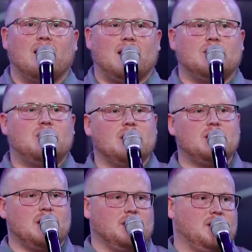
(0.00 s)

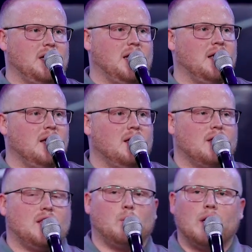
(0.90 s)
consistency
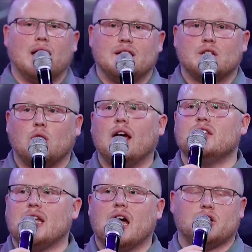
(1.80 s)
that they realize
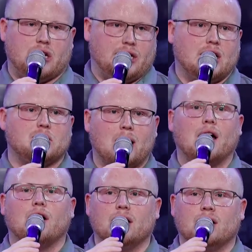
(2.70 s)
Christ actually does
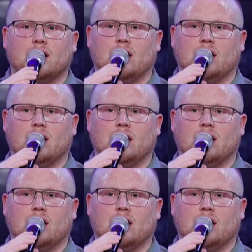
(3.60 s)
matter.